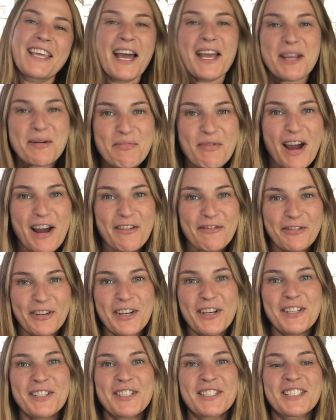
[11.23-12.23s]
get your
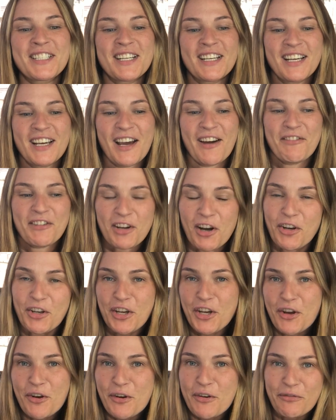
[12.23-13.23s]
breakfast, have you got
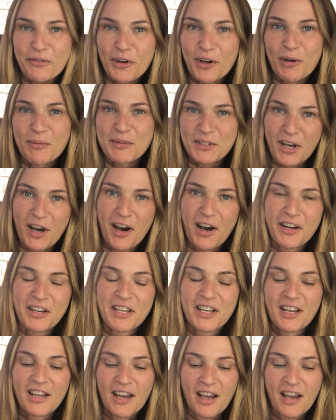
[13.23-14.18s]
your uniforms on?